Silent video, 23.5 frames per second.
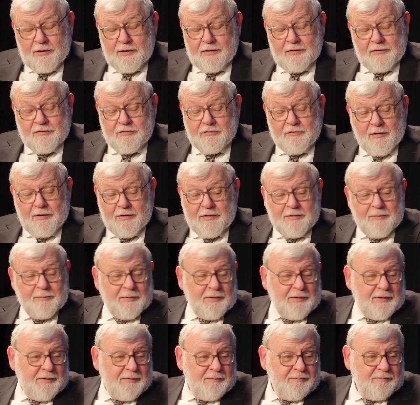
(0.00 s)
it's great to be
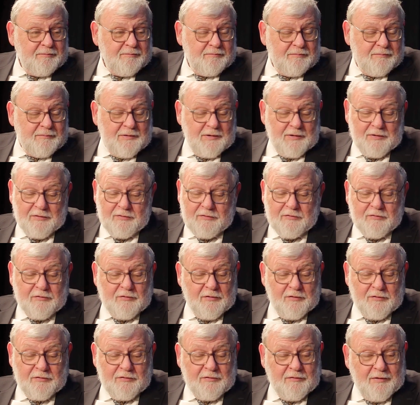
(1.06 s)
here. It's
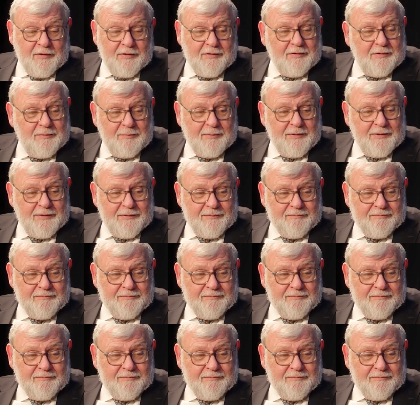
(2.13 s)
just great to be here.